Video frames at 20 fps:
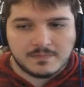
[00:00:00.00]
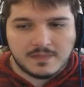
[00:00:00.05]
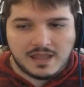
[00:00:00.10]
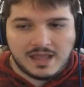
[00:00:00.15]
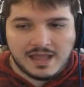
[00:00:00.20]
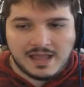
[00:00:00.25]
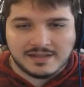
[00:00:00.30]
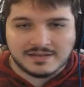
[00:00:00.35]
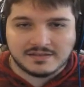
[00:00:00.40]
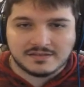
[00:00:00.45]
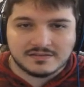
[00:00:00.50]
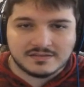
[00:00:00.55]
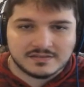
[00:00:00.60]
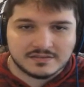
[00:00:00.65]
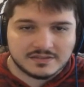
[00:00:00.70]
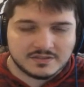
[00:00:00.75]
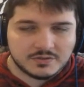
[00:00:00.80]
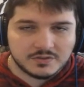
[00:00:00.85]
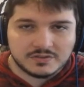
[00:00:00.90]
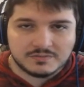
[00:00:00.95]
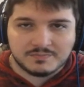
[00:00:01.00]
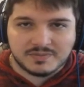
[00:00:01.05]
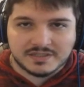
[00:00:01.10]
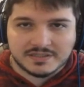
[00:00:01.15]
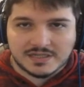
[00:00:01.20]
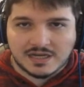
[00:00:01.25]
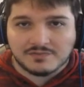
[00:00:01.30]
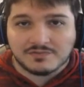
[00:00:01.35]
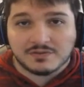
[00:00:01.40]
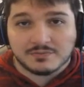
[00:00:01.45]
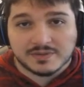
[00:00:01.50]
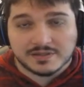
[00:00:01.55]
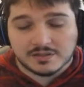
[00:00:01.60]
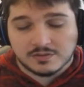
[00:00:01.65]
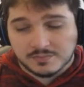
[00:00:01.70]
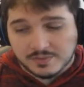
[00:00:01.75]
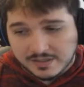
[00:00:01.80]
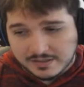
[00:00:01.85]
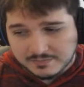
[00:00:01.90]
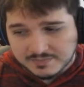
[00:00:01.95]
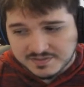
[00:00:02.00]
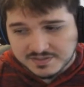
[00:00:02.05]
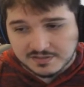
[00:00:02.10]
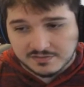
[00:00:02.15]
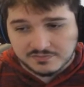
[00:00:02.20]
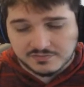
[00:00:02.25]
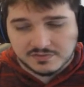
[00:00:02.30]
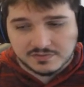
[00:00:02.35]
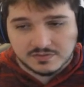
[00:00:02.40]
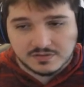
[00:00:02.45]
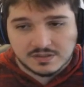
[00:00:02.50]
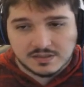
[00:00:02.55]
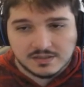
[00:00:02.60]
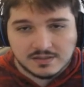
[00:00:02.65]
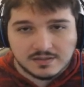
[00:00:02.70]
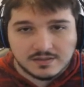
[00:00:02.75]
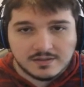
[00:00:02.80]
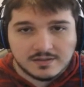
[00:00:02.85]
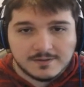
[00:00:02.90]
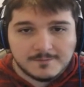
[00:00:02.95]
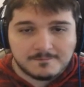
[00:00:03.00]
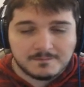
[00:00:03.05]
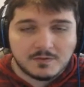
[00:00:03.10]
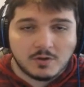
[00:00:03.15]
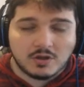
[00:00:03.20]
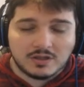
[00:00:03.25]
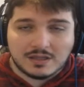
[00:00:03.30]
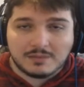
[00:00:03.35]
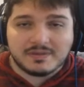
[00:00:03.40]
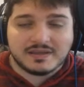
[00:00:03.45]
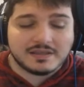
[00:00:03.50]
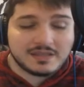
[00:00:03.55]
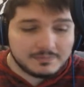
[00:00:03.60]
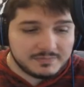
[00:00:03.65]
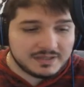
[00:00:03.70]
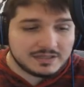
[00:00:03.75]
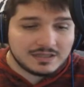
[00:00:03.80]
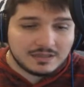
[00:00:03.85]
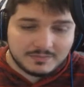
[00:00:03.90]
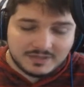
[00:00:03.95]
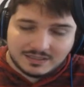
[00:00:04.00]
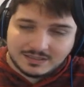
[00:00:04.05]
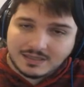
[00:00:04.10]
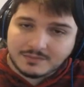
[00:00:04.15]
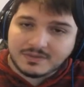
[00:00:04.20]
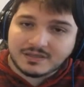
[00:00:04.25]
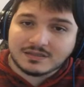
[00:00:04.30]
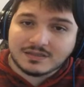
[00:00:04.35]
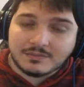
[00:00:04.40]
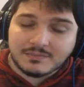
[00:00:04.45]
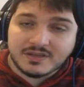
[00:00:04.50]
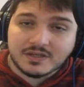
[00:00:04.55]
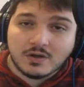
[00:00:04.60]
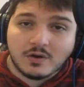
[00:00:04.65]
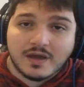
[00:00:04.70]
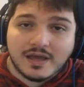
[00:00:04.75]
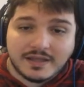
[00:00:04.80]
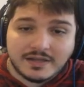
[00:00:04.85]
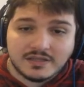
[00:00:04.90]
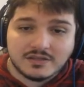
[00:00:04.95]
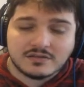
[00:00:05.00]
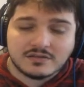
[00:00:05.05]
And he couldn't beat Doflamingo by himself. Hold on, let me go ahead and